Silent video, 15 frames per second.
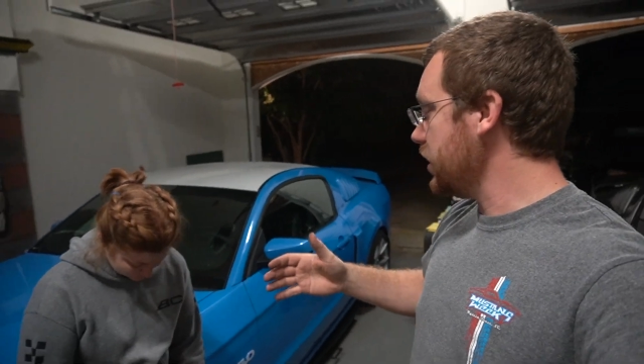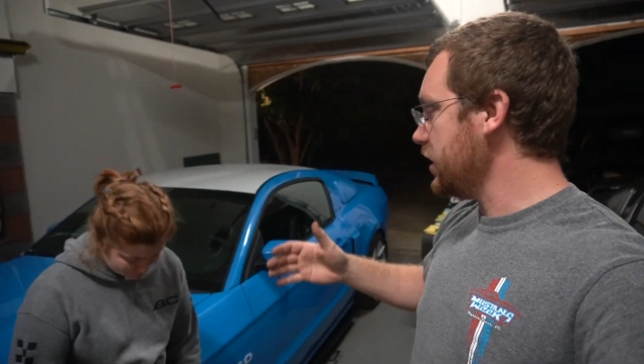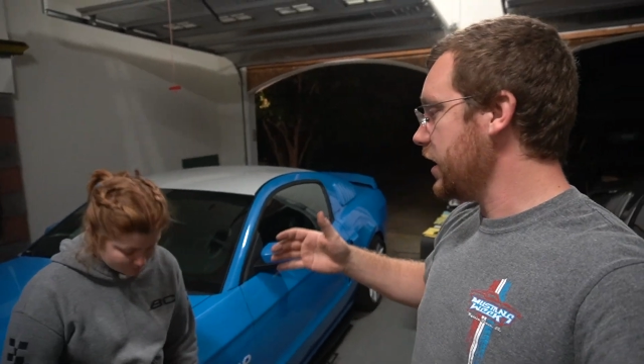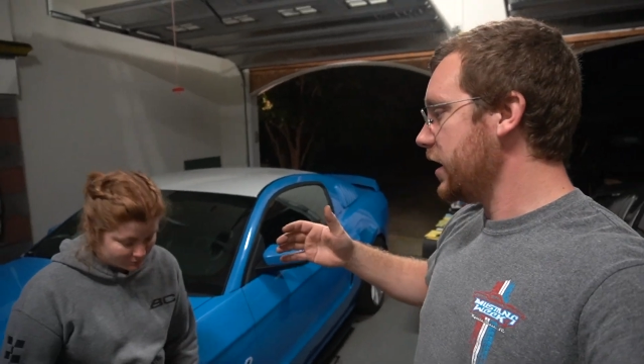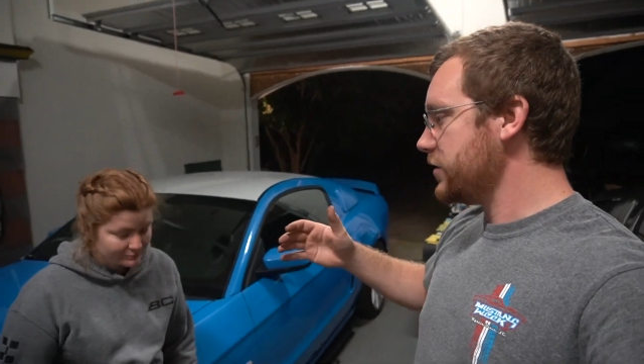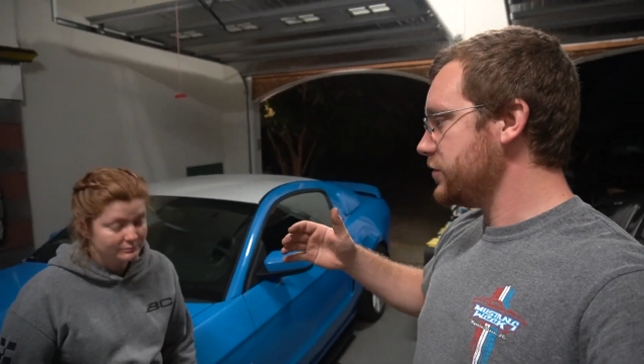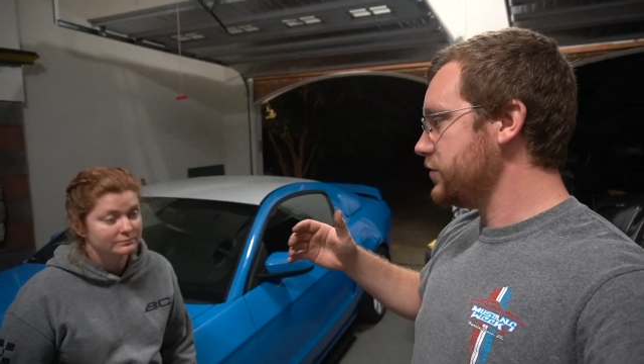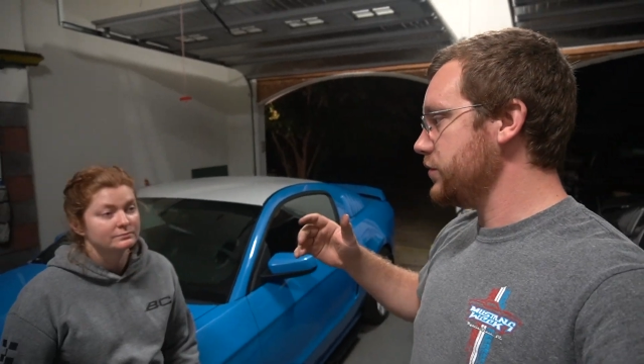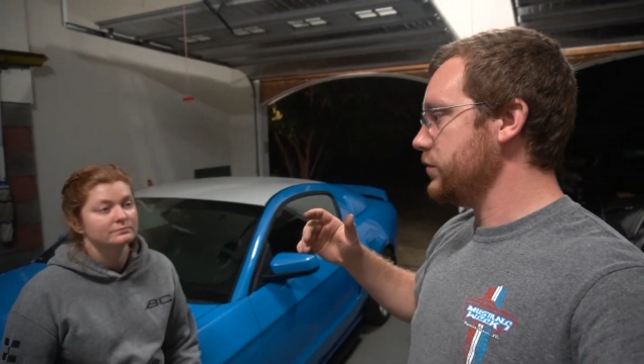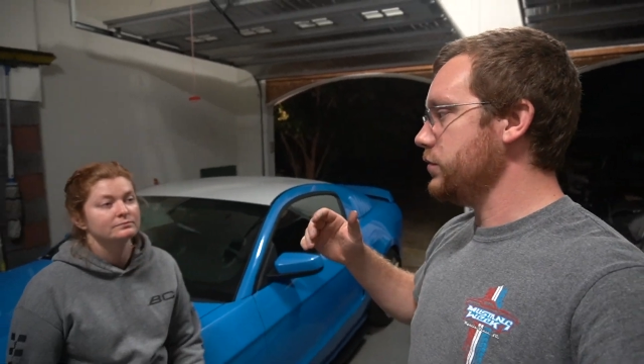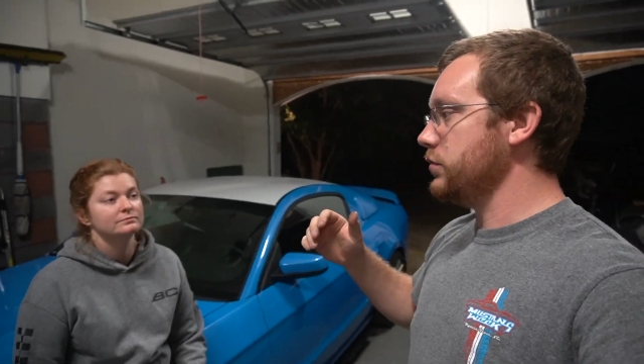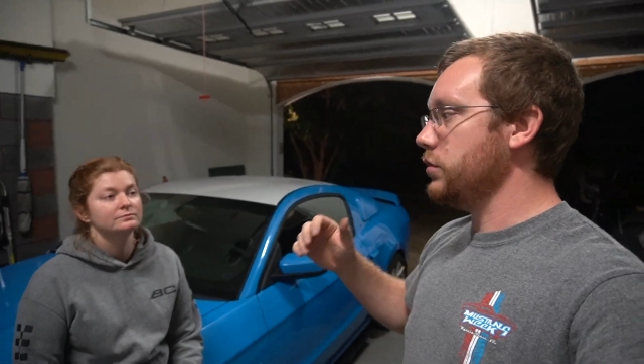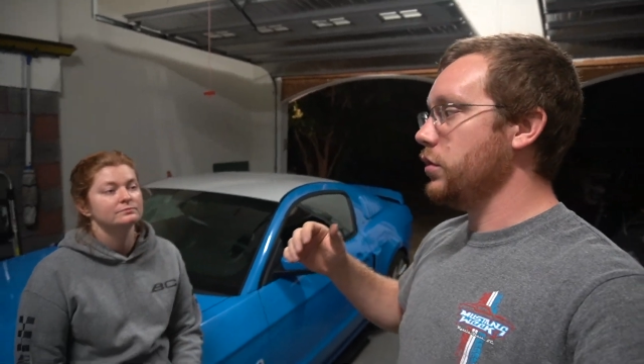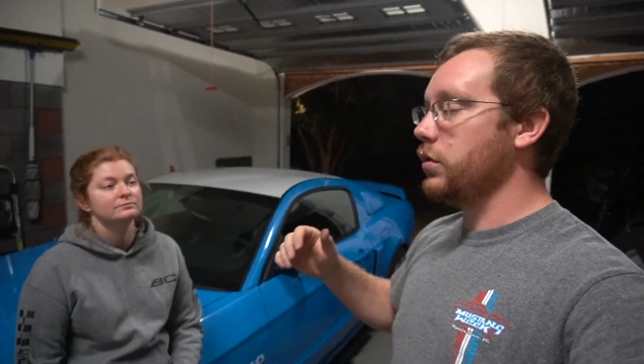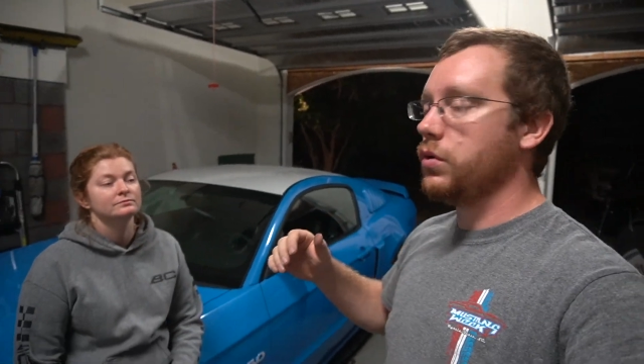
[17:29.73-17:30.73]
It has to
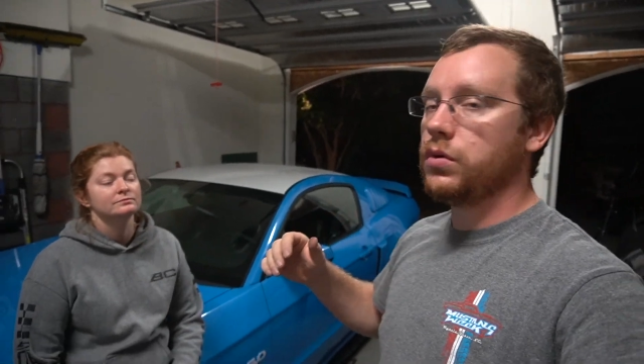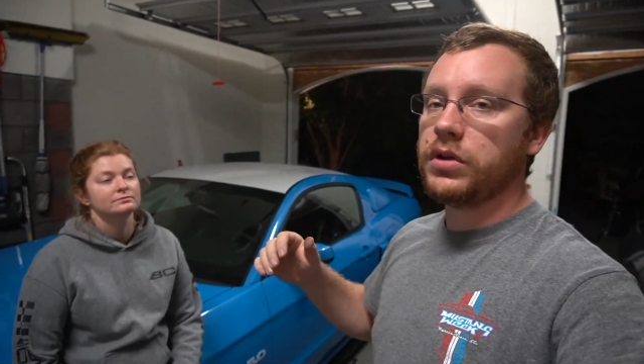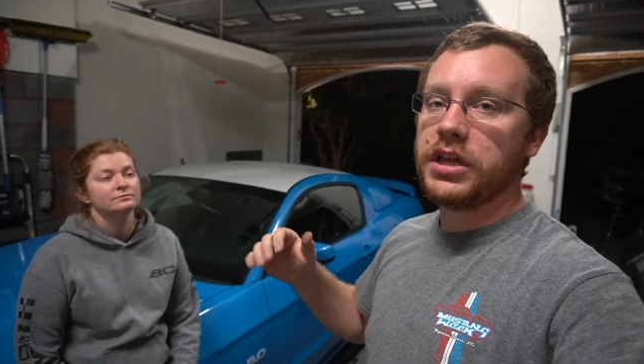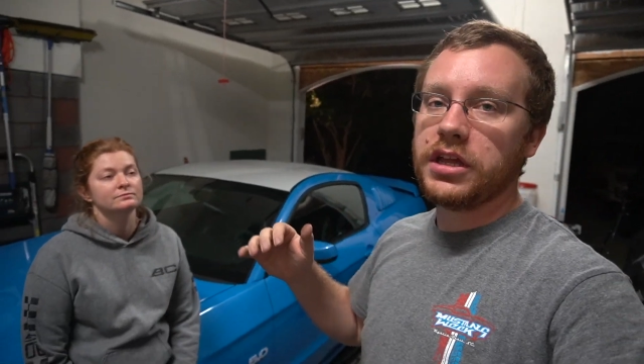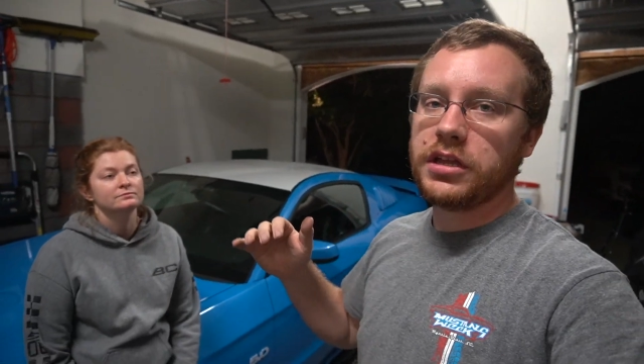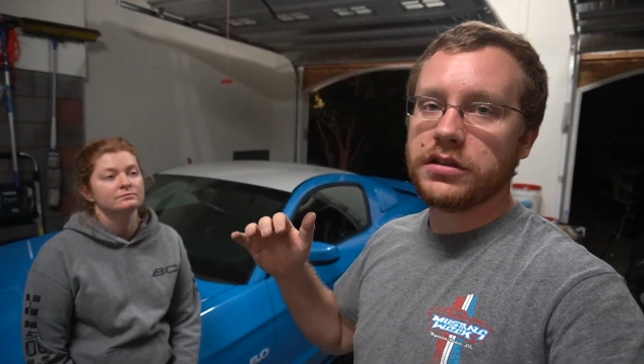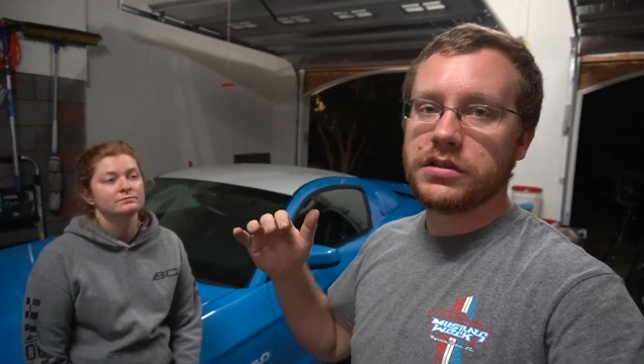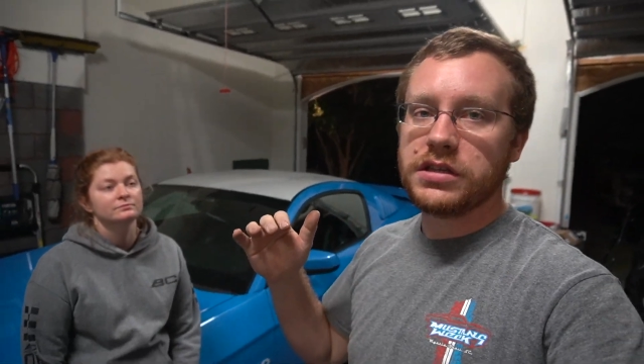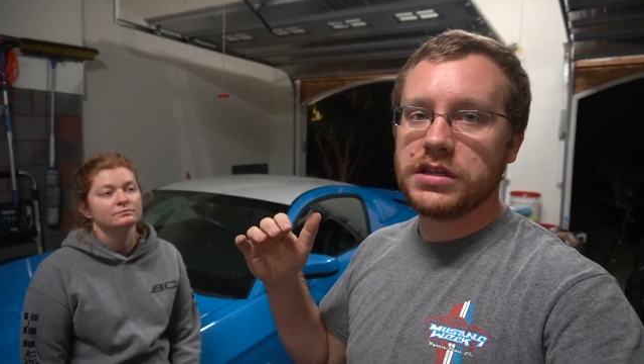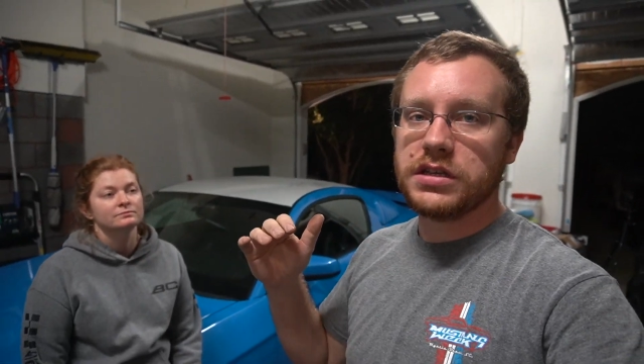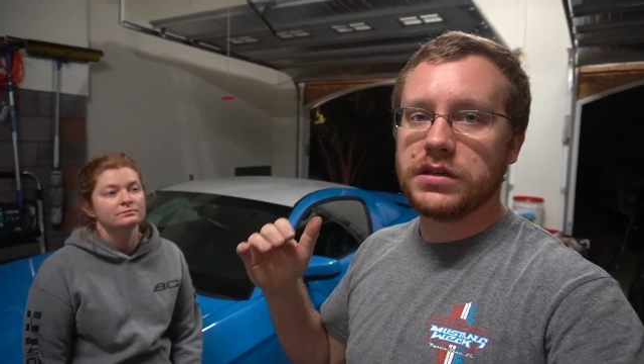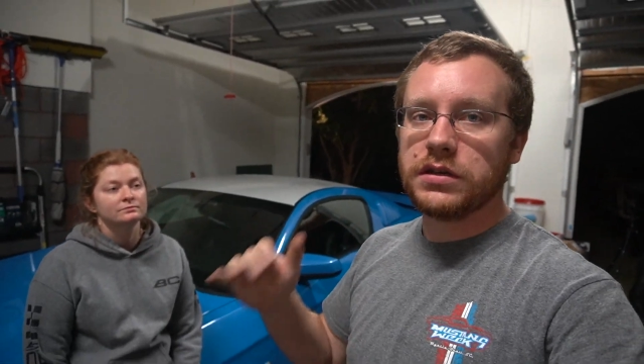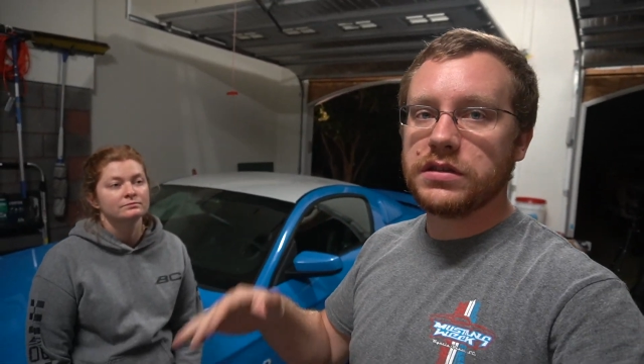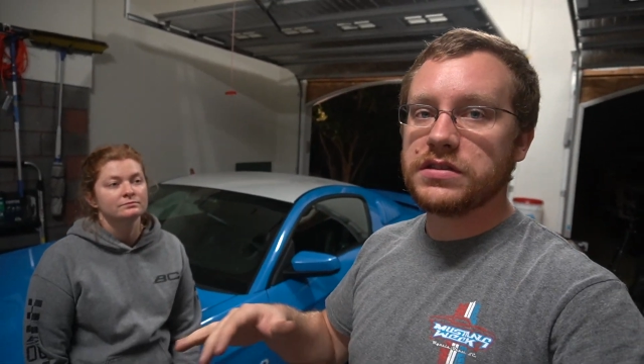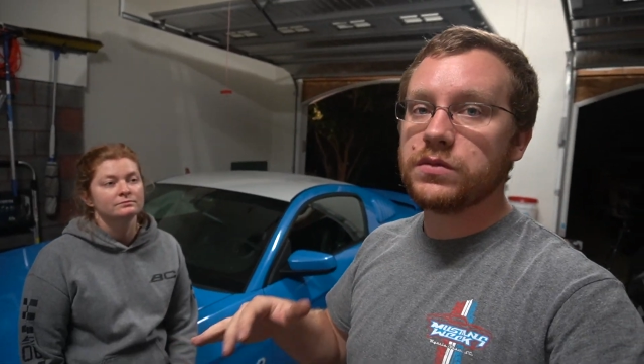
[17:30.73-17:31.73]
go get
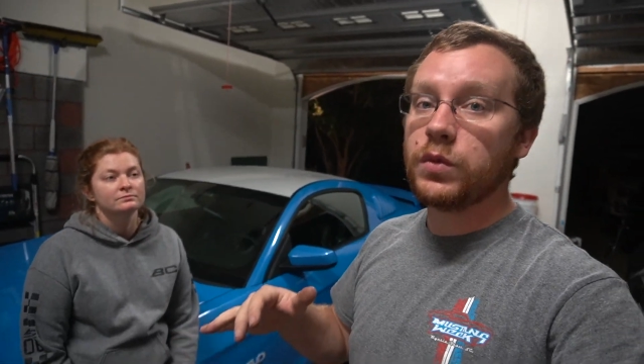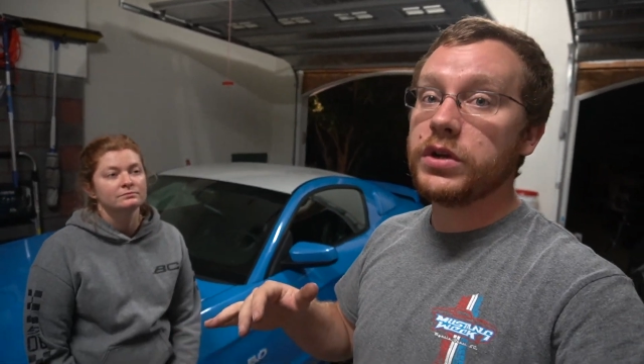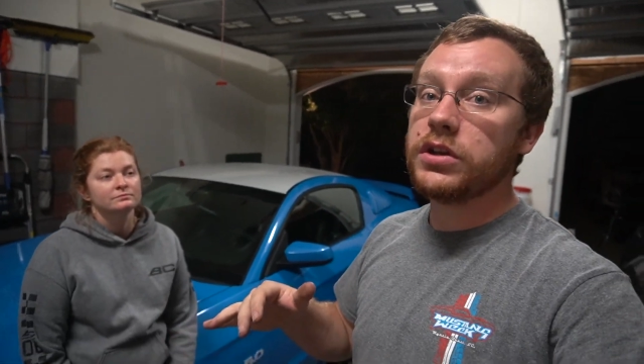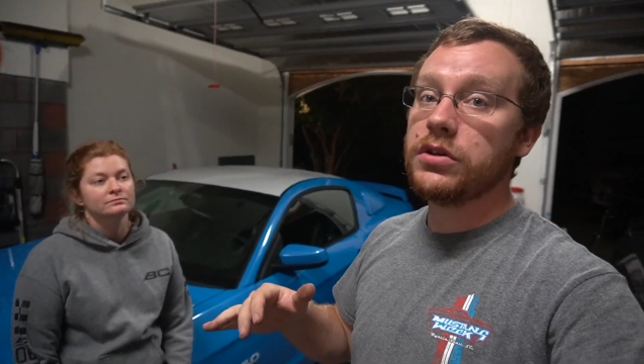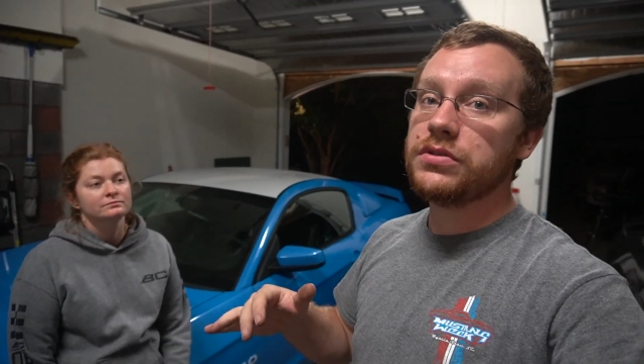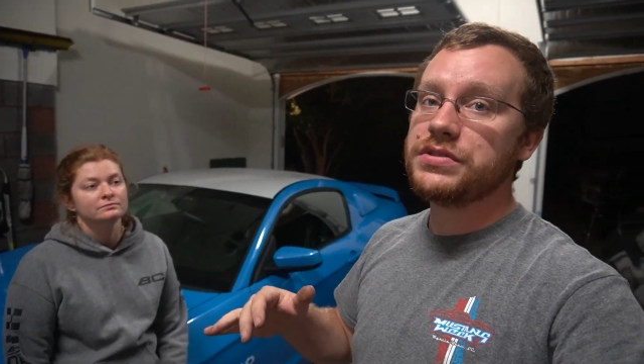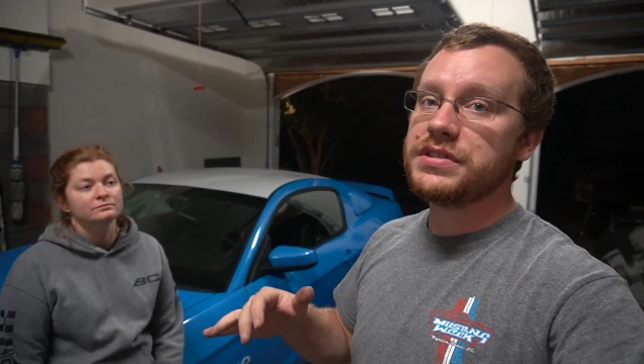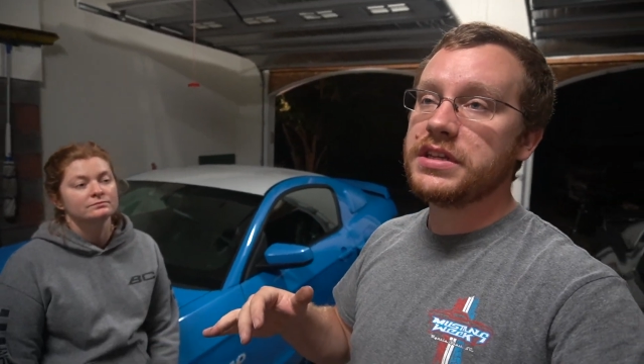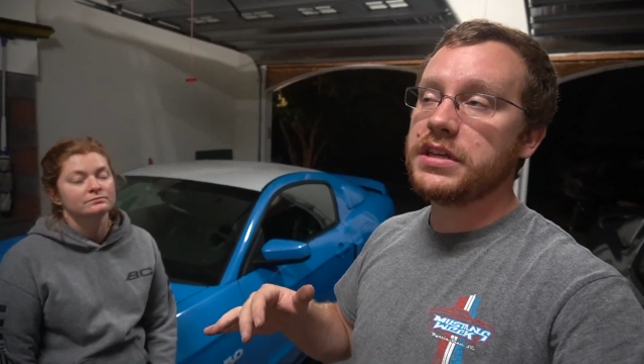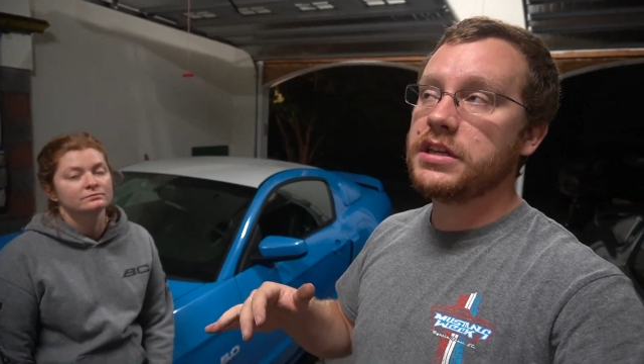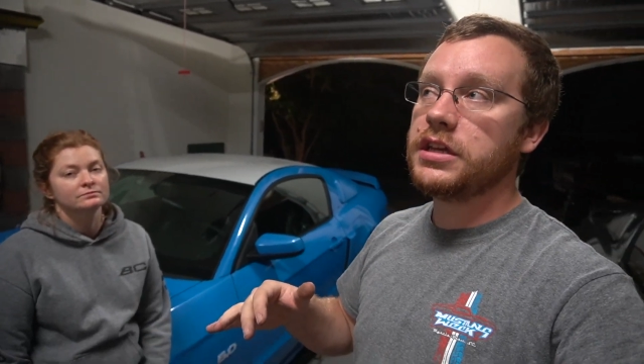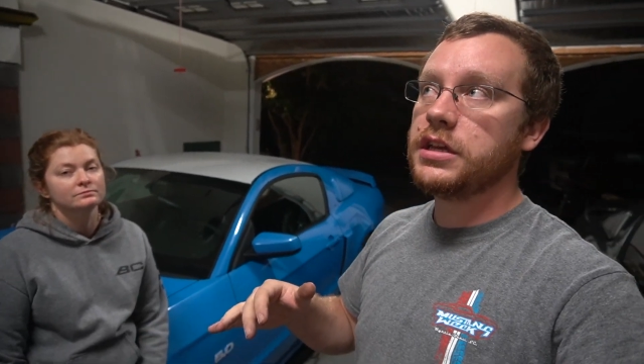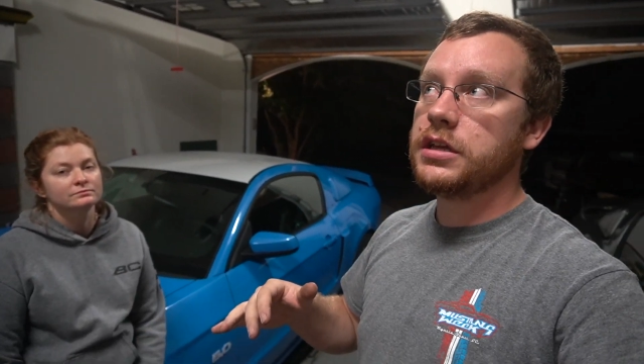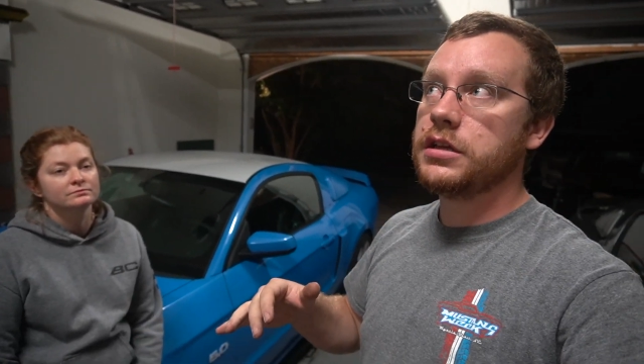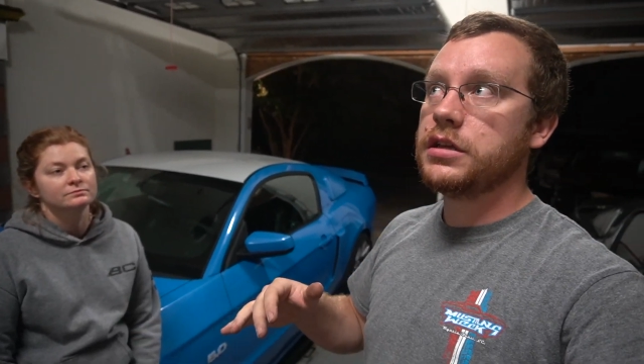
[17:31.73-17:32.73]
the windows
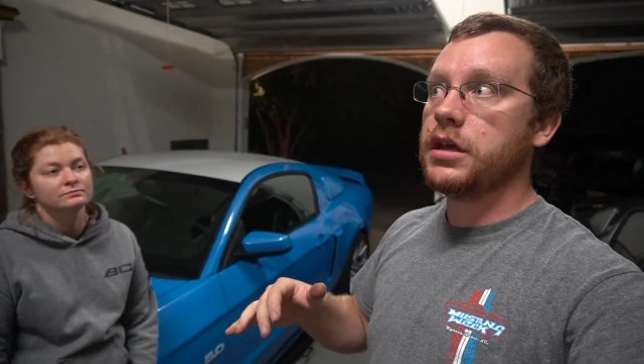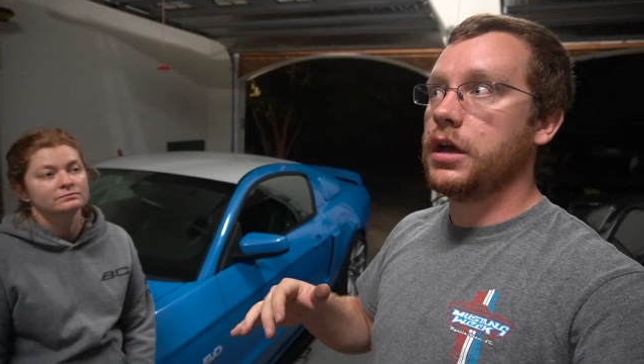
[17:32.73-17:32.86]
tinted.